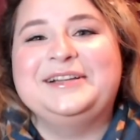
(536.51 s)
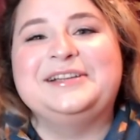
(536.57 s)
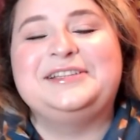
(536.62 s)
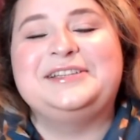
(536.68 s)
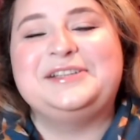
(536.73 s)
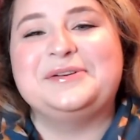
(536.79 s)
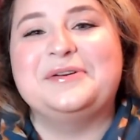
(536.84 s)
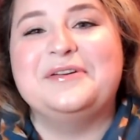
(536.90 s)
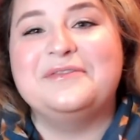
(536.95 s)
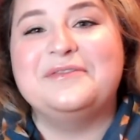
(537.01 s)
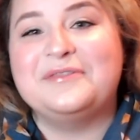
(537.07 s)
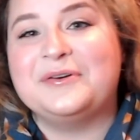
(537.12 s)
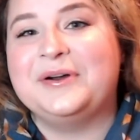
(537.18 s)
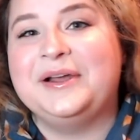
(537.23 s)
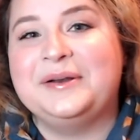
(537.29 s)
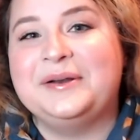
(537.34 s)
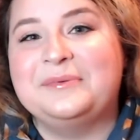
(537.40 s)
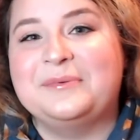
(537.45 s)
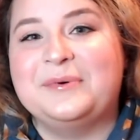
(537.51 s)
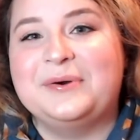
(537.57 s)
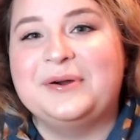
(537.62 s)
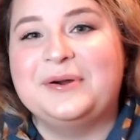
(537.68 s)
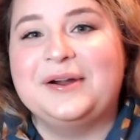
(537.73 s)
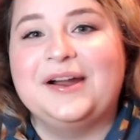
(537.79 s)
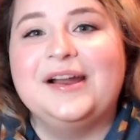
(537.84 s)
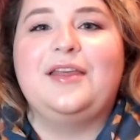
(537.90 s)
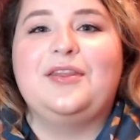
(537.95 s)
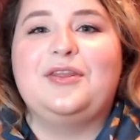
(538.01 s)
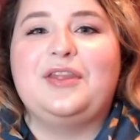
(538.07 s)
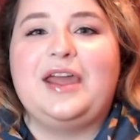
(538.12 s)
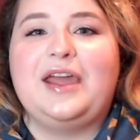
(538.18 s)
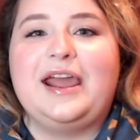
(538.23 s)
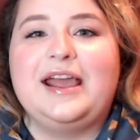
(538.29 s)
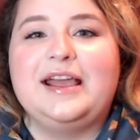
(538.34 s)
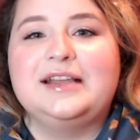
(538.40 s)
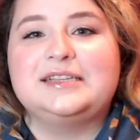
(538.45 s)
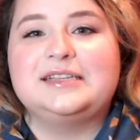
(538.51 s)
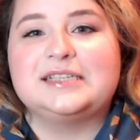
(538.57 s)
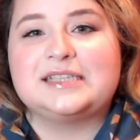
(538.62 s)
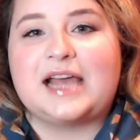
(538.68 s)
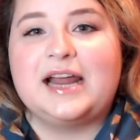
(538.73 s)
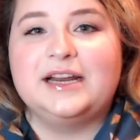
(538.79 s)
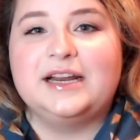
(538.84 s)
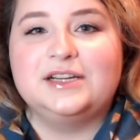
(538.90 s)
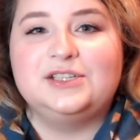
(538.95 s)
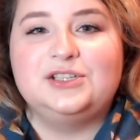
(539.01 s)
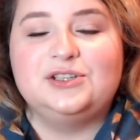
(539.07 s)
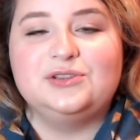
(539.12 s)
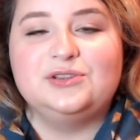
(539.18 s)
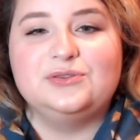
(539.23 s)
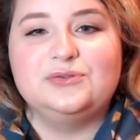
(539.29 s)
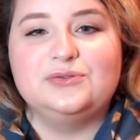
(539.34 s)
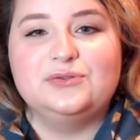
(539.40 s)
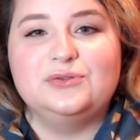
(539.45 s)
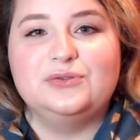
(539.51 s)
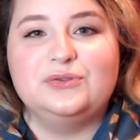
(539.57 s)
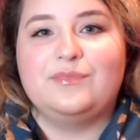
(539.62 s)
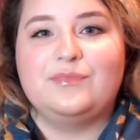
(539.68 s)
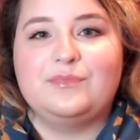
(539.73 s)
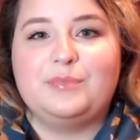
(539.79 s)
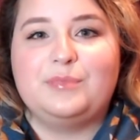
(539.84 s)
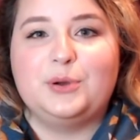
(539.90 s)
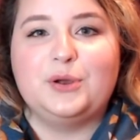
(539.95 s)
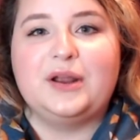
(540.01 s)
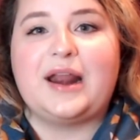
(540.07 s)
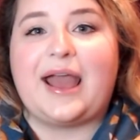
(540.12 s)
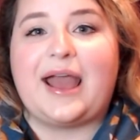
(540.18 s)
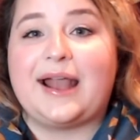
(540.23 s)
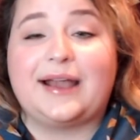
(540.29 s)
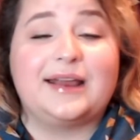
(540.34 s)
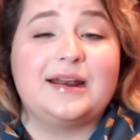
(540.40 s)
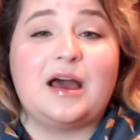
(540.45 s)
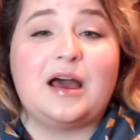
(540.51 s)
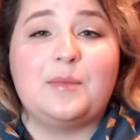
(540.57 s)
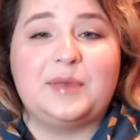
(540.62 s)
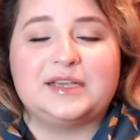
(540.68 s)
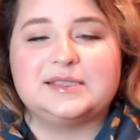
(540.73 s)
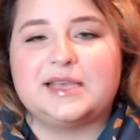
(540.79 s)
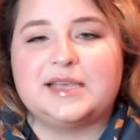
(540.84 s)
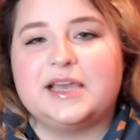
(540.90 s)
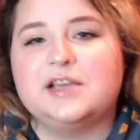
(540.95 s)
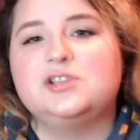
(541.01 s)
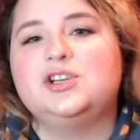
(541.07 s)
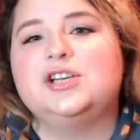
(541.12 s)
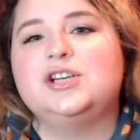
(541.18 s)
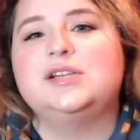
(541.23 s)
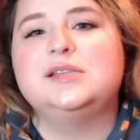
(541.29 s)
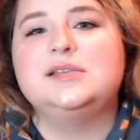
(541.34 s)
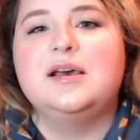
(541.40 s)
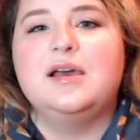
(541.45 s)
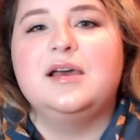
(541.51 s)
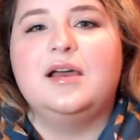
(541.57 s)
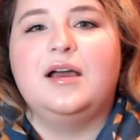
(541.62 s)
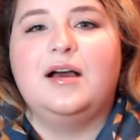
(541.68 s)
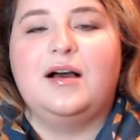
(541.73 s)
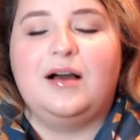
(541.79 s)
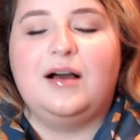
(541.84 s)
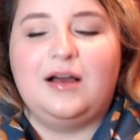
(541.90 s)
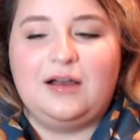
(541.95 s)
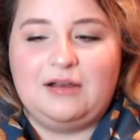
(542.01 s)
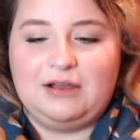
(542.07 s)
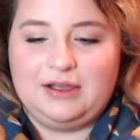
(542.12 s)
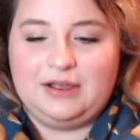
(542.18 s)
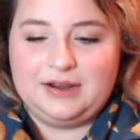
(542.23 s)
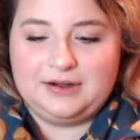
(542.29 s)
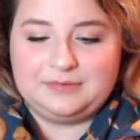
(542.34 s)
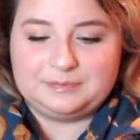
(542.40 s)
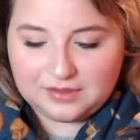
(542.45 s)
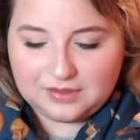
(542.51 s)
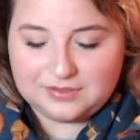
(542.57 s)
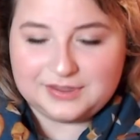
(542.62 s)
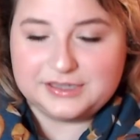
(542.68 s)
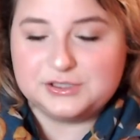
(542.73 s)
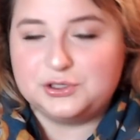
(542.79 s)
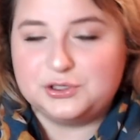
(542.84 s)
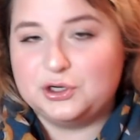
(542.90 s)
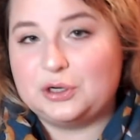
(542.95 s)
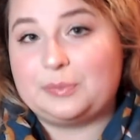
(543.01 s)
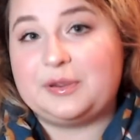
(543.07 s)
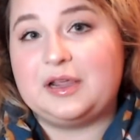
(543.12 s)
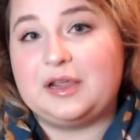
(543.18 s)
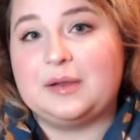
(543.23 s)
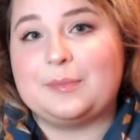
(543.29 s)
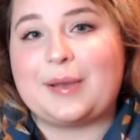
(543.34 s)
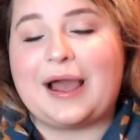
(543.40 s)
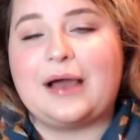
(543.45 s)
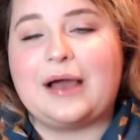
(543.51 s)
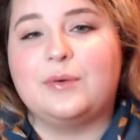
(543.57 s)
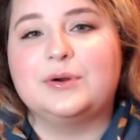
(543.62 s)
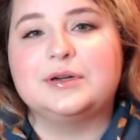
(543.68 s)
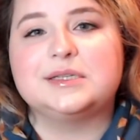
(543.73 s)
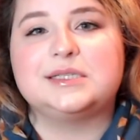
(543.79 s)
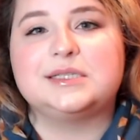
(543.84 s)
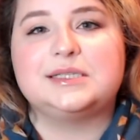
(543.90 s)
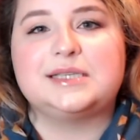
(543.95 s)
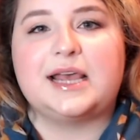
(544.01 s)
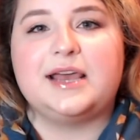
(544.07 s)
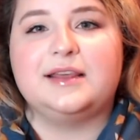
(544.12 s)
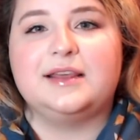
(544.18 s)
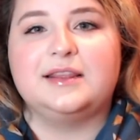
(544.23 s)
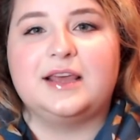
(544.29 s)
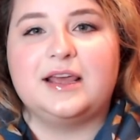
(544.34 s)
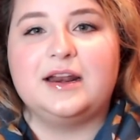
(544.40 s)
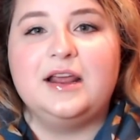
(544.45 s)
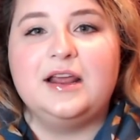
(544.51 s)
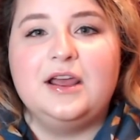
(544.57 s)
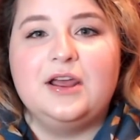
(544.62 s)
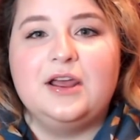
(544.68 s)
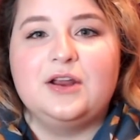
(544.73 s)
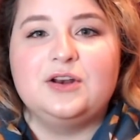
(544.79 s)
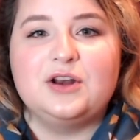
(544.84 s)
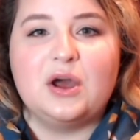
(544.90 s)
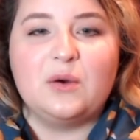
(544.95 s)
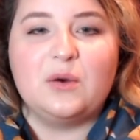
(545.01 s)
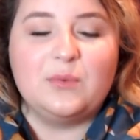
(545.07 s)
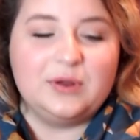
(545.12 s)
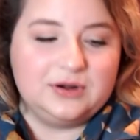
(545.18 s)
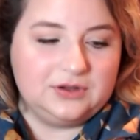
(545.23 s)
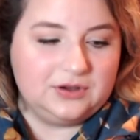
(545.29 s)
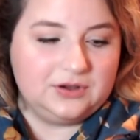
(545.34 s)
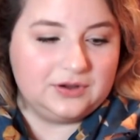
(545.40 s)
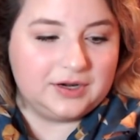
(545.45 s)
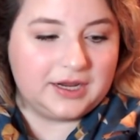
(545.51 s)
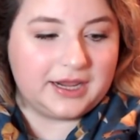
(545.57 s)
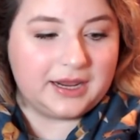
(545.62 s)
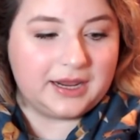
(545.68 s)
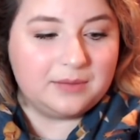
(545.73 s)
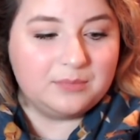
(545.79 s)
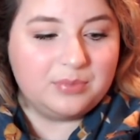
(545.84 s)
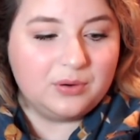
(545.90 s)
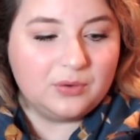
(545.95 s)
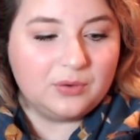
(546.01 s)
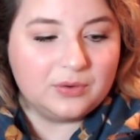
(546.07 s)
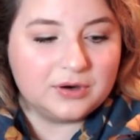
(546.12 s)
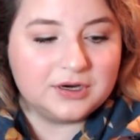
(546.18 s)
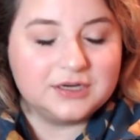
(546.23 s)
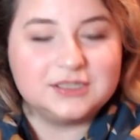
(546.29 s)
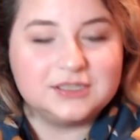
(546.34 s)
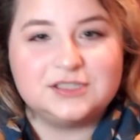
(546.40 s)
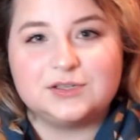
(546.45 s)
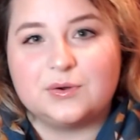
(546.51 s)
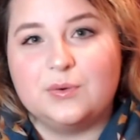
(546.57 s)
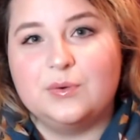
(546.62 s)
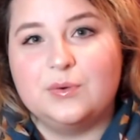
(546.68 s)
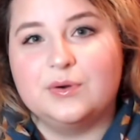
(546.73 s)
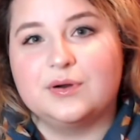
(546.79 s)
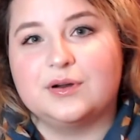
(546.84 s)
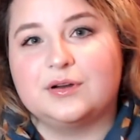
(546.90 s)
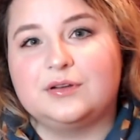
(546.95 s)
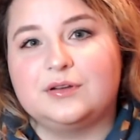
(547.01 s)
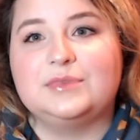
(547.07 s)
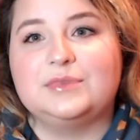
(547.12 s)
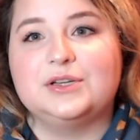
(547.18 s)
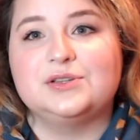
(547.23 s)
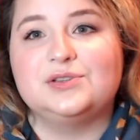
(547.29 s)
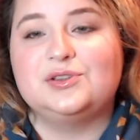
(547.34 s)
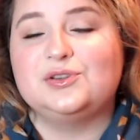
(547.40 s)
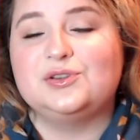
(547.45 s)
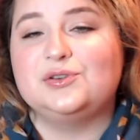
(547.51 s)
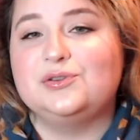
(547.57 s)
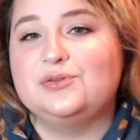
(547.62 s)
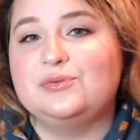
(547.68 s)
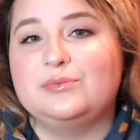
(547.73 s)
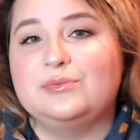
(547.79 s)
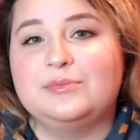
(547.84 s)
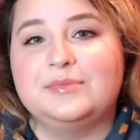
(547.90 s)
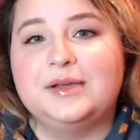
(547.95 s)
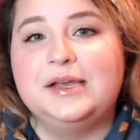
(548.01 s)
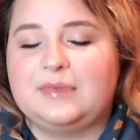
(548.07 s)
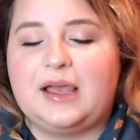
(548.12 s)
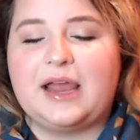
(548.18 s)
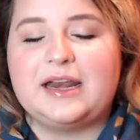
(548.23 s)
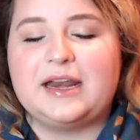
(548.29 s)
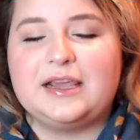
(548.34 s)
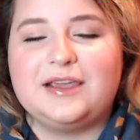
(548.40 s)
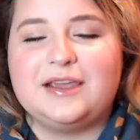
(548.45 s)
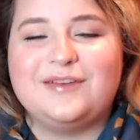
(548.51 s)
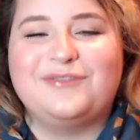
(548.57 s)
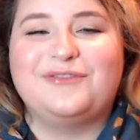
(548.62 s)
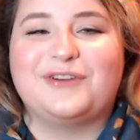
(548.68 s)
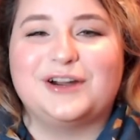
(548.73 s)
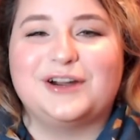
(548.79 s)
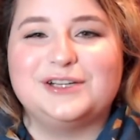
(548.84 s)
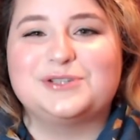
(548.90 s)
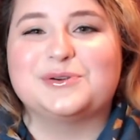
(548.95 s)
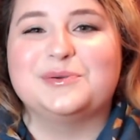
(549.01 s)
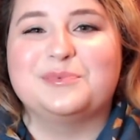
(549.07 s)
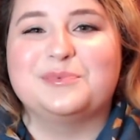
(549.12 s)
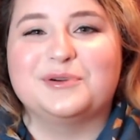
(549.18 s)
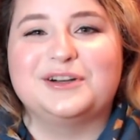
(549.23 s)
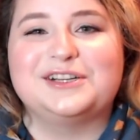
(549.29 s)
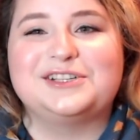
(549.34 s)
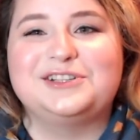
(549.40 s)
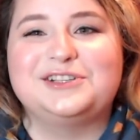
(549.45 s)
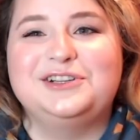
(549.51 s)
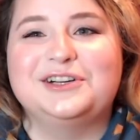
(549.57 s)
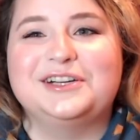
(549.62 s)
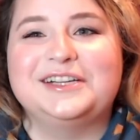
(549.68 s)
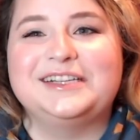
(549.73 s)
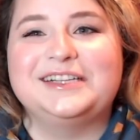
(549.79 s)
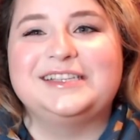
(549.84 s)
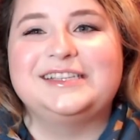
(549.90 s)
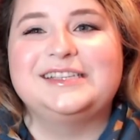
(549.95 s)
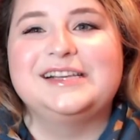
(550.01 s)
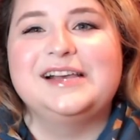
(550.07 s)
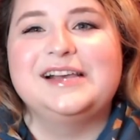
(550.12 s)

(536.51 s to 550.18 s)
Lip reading: to avoid war, they decided to put economic sanctions on these European powers, saying that no one could import or consume any French or British goods,